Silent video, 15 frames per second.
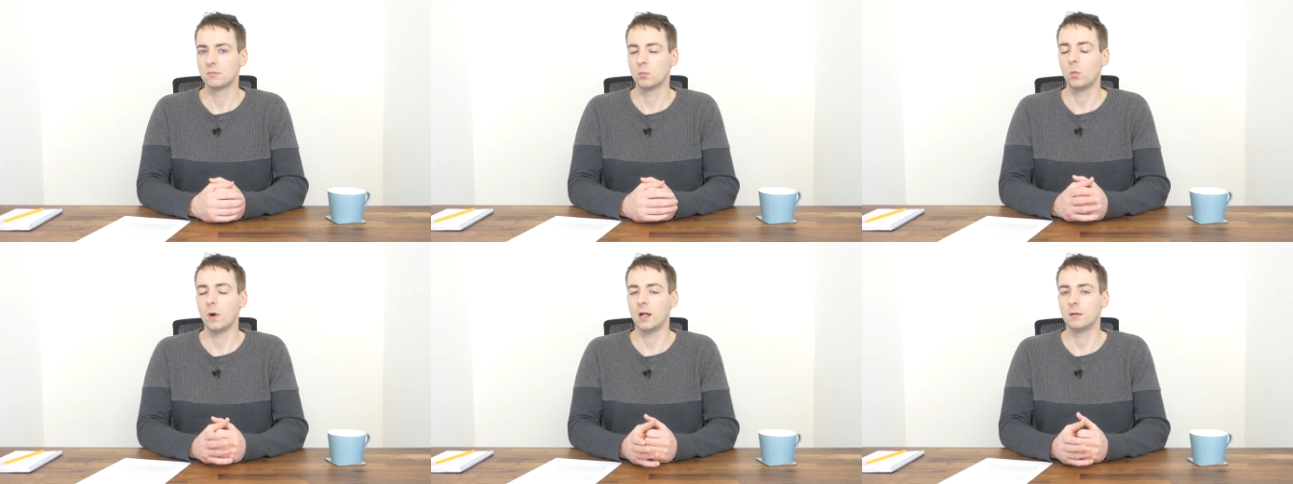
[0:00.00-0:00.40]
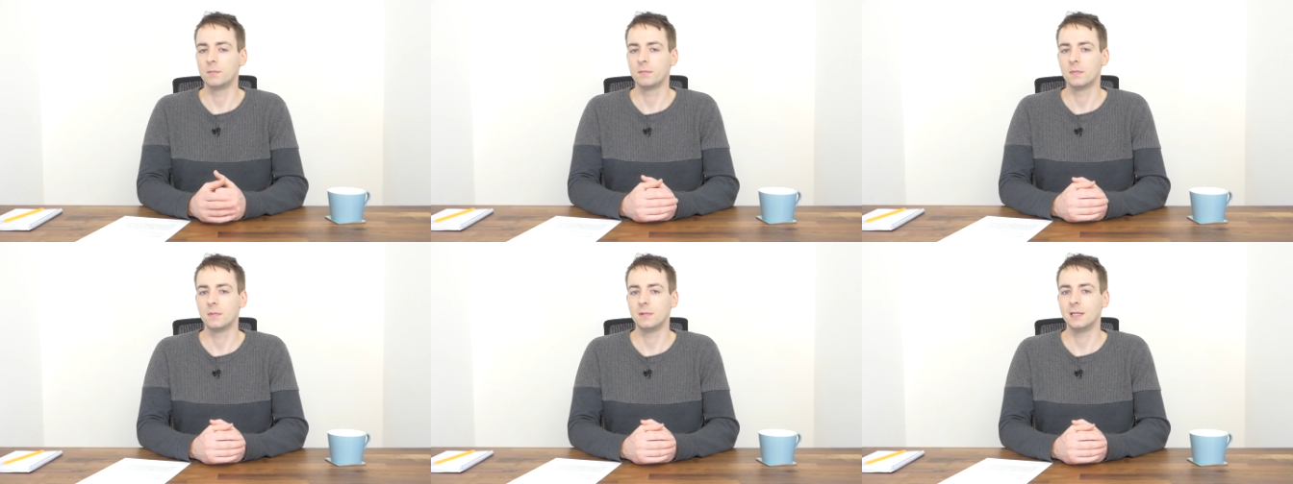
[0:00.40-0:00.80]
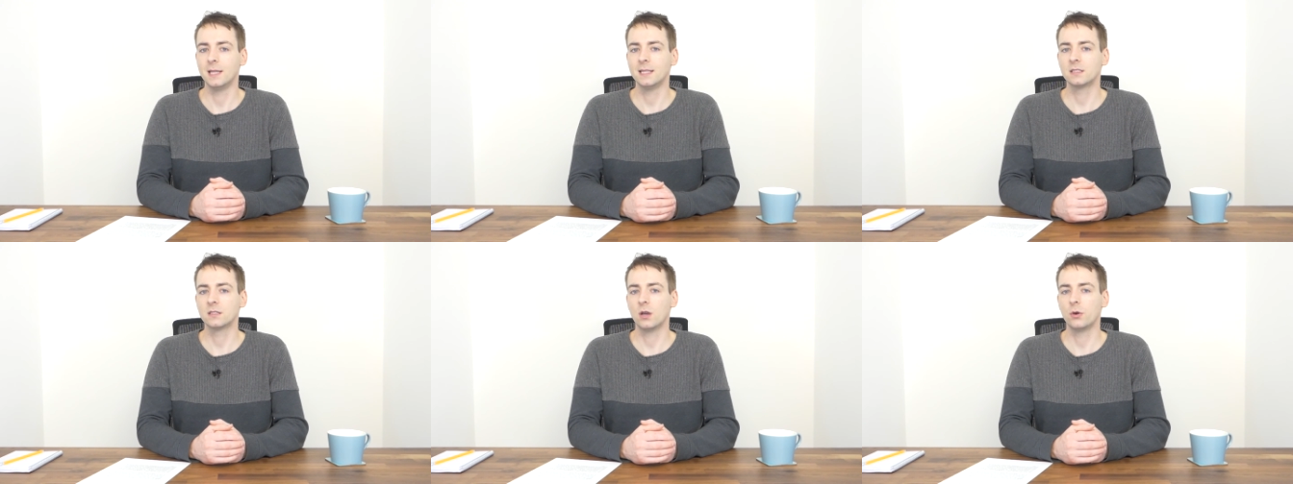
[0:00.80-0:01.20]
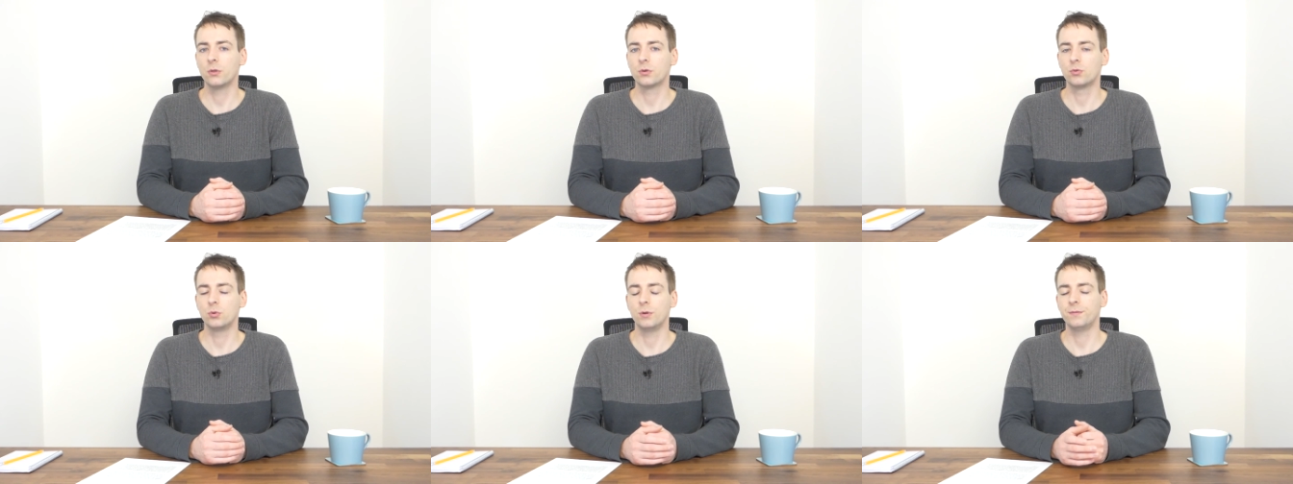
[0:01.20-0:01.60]
Well, let's go
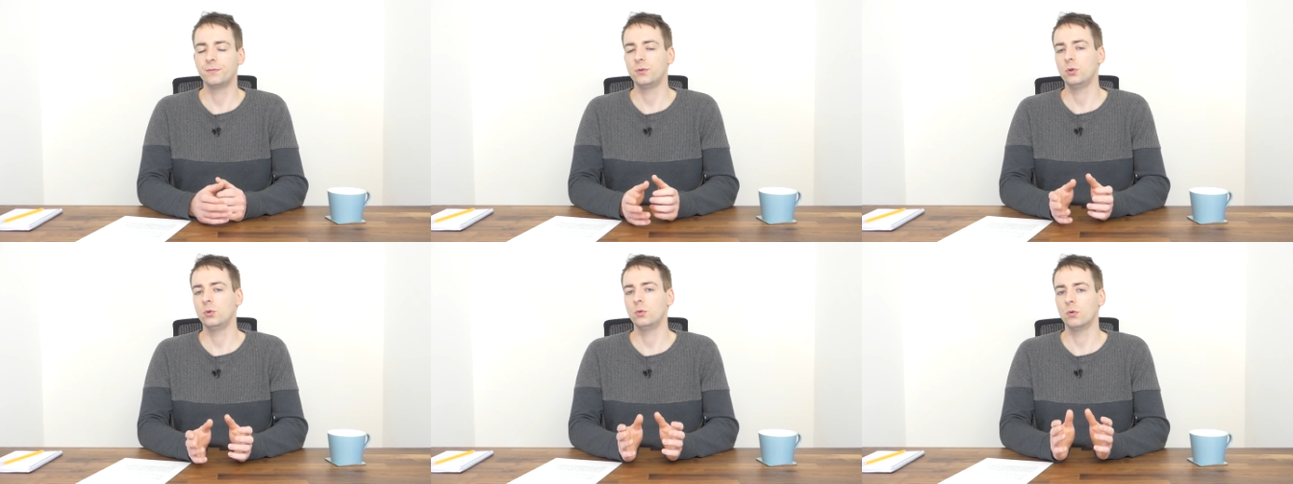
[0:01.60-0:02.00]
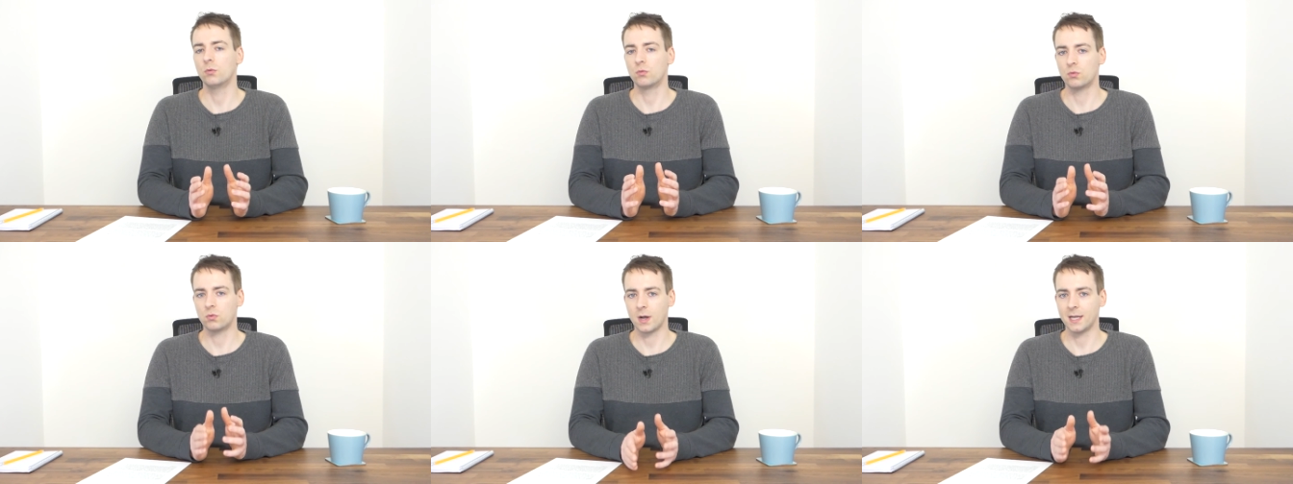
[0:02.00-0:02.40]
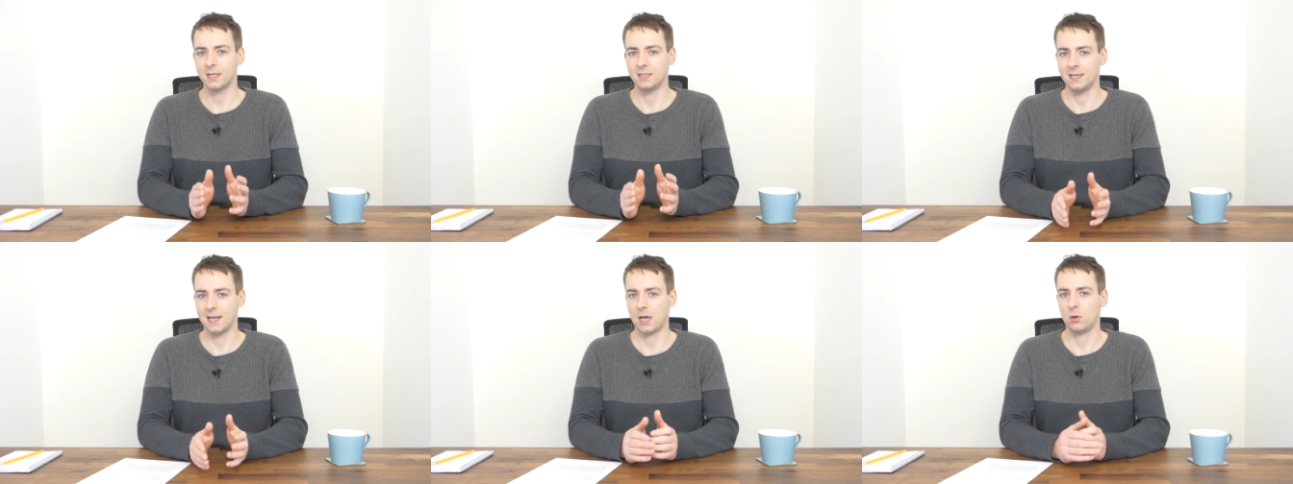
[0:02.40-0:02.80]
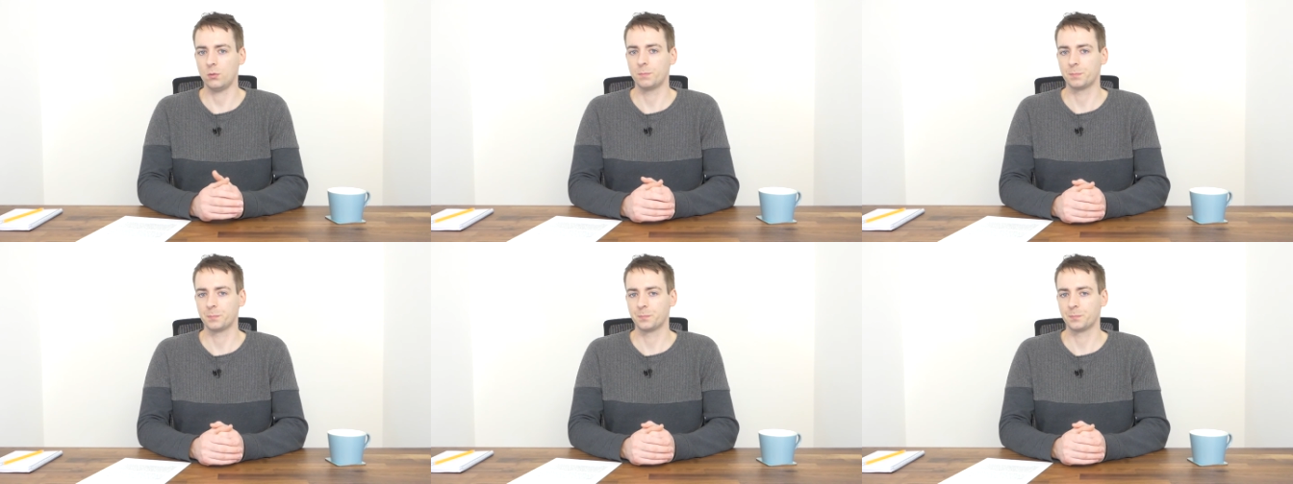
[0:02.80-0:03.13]
through a few right now.